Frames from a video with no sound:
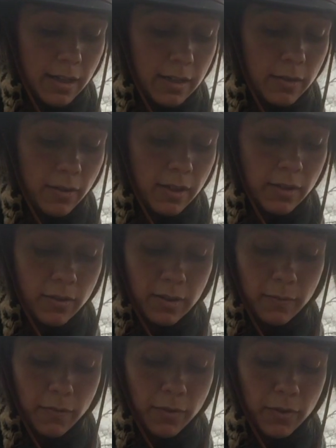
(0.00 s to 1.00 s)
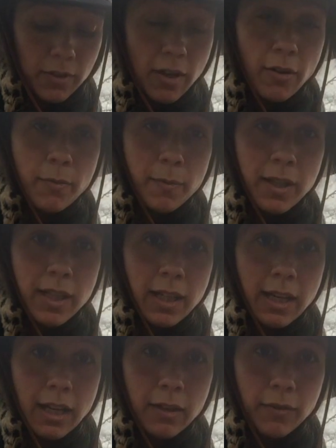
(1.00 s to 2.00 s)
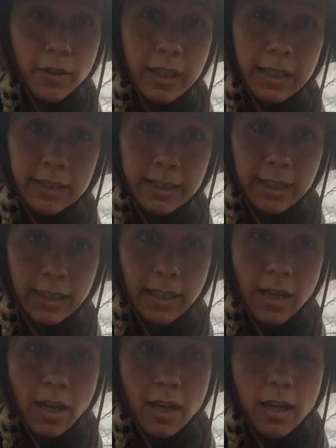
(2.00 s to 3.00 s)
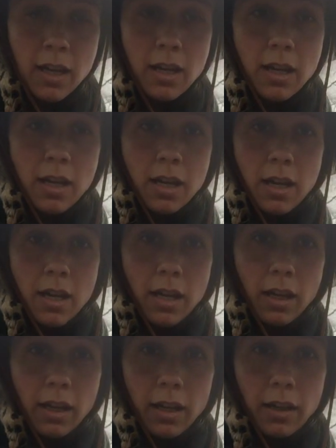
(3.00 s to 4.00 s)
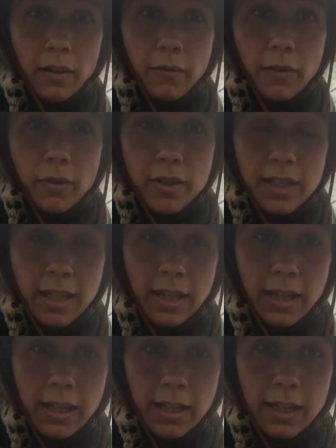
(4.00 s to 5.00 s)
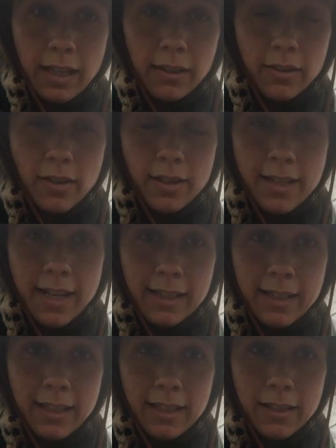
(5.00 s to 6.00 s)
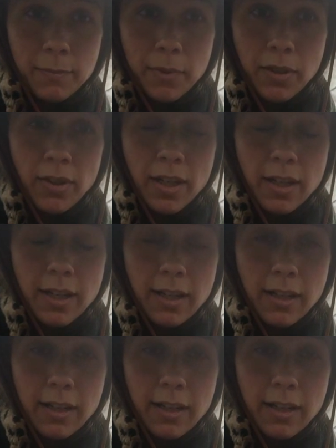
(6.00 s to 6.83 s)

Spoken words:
You can use them for ceremony and for healing, for singing and contacting spirit,